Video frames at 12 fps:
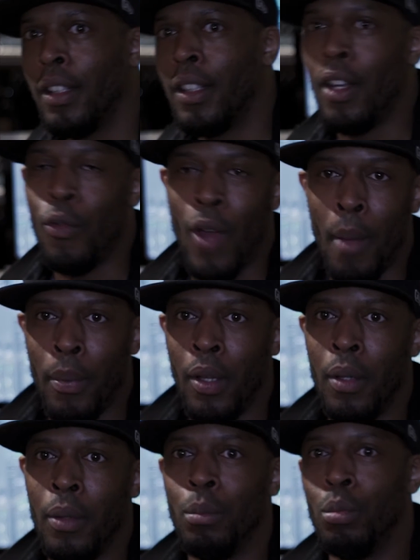than a
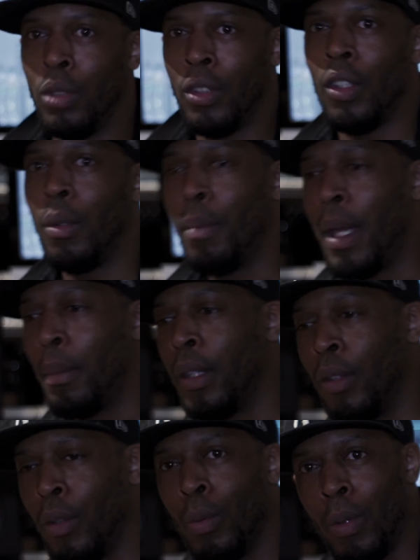rapper, so maybe
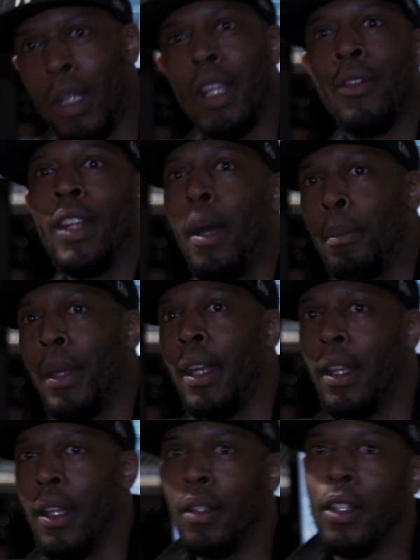you leave that bit
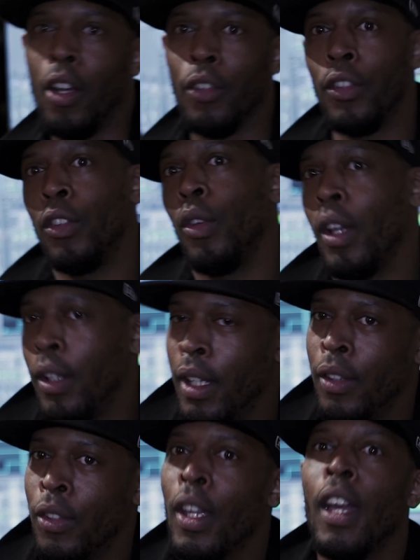and concentrate on
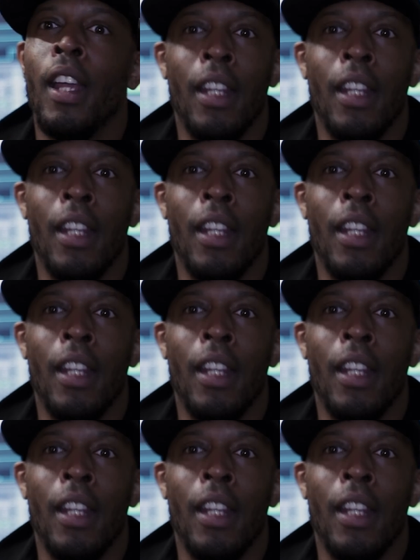this.